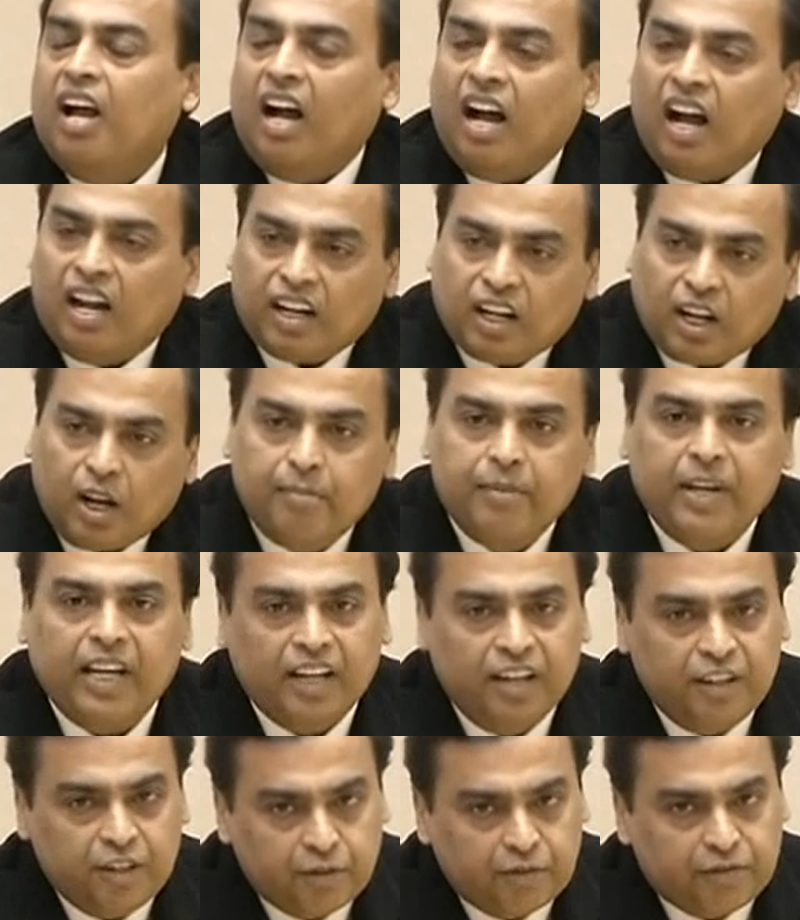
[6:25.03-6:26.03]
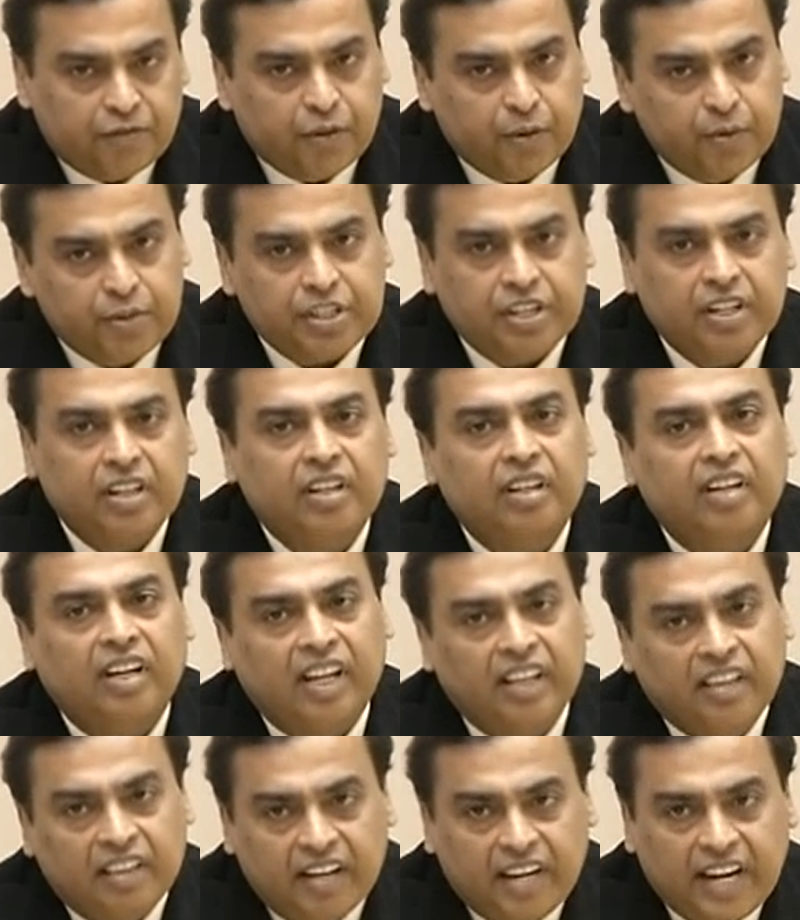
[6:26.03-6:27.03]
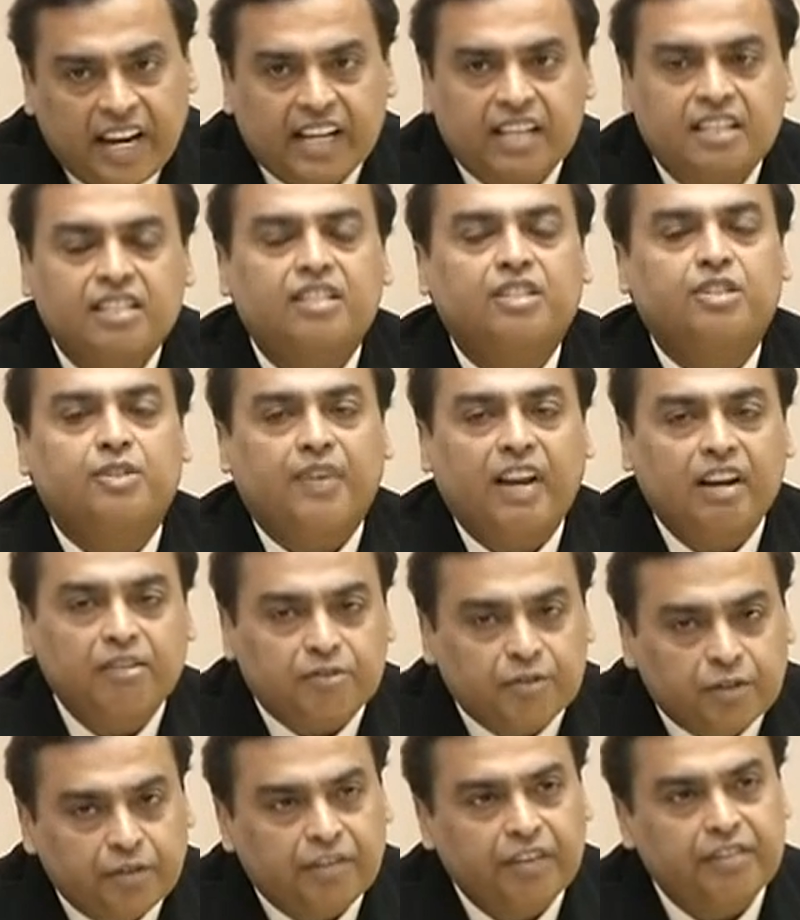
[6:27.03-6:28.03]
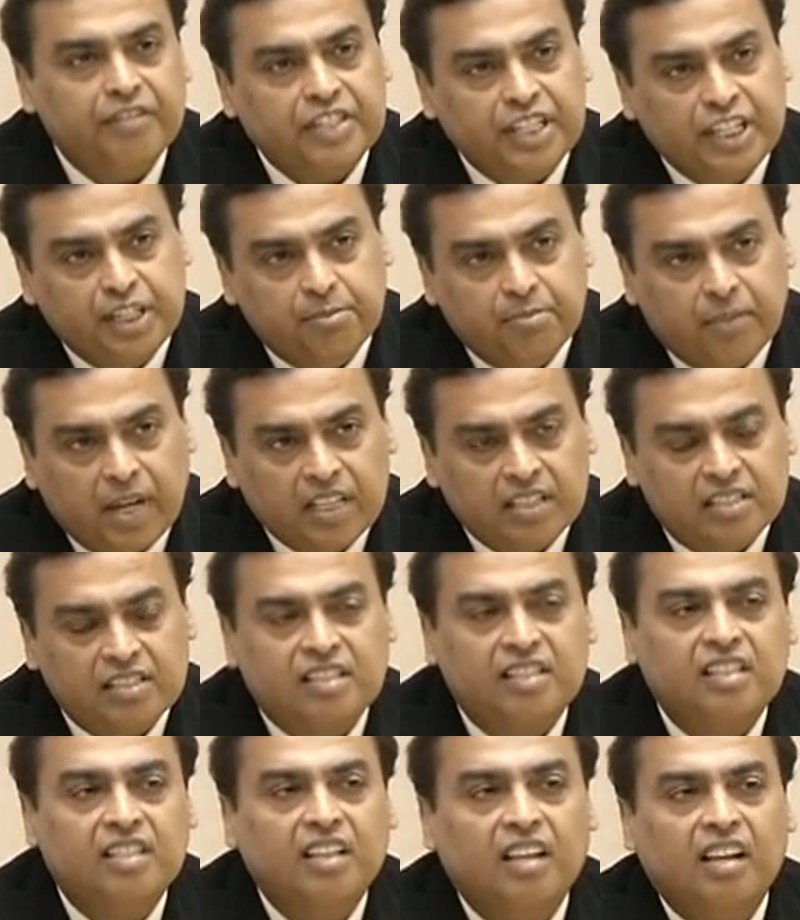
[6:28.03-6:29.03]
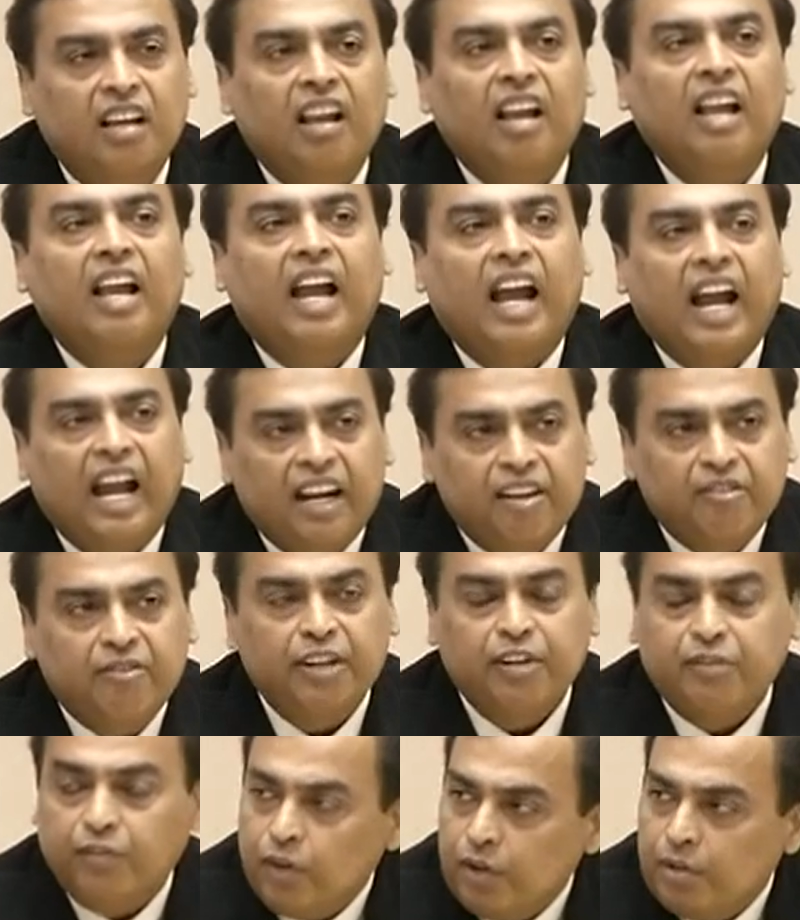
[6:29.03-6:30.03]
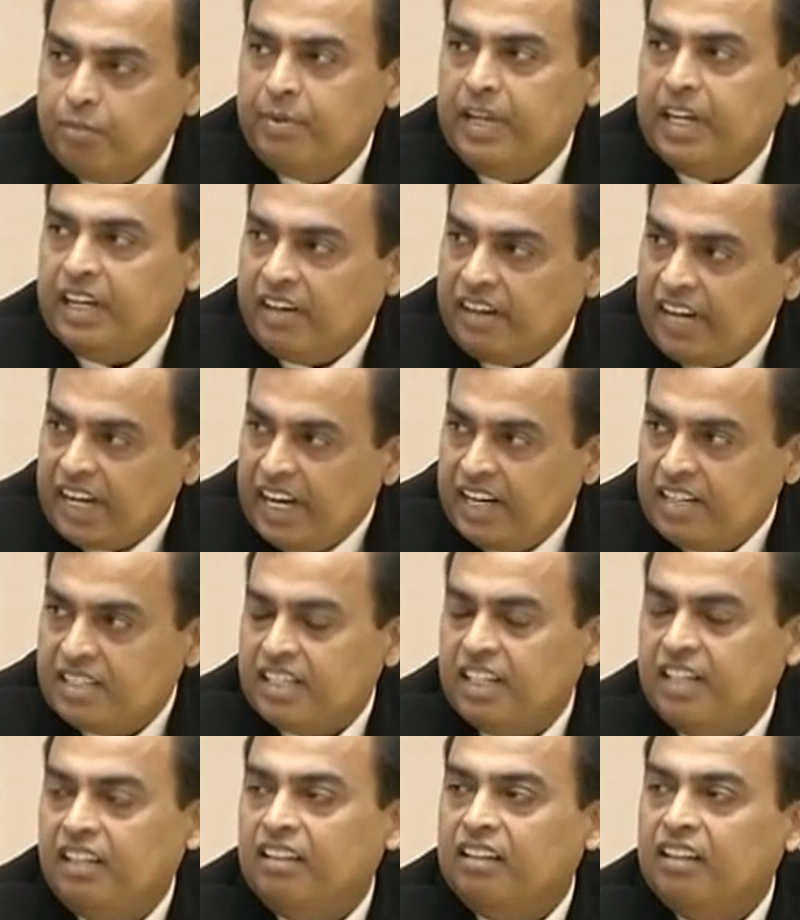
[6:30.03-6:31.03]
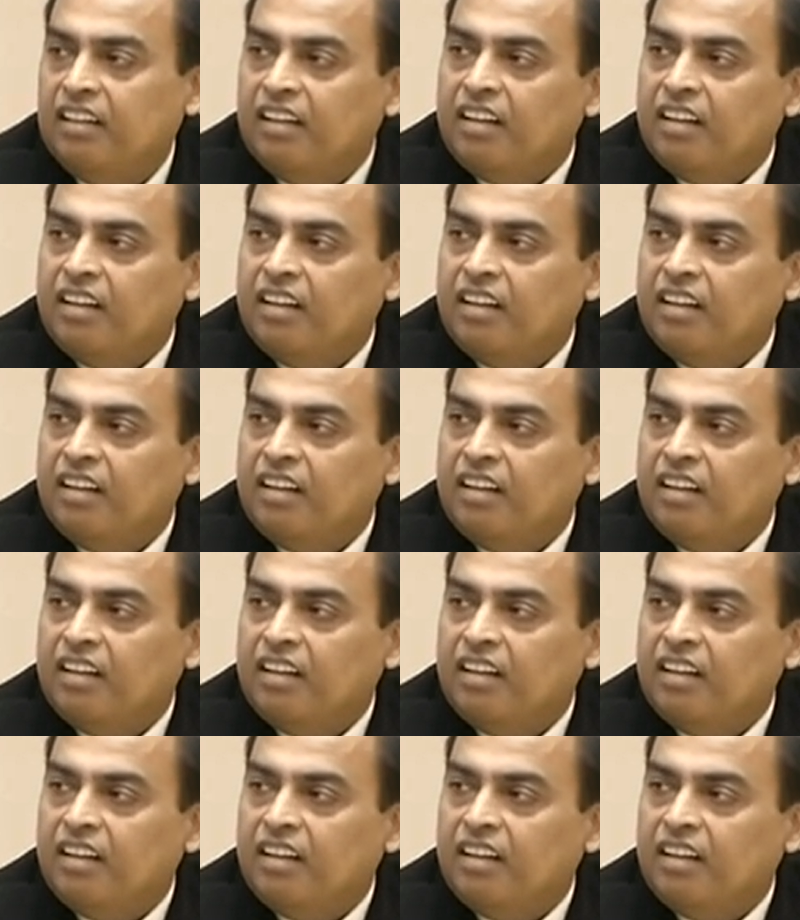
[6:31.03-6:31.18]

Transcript: are coming into fruition in the next 12 to 15 months, and we would be creating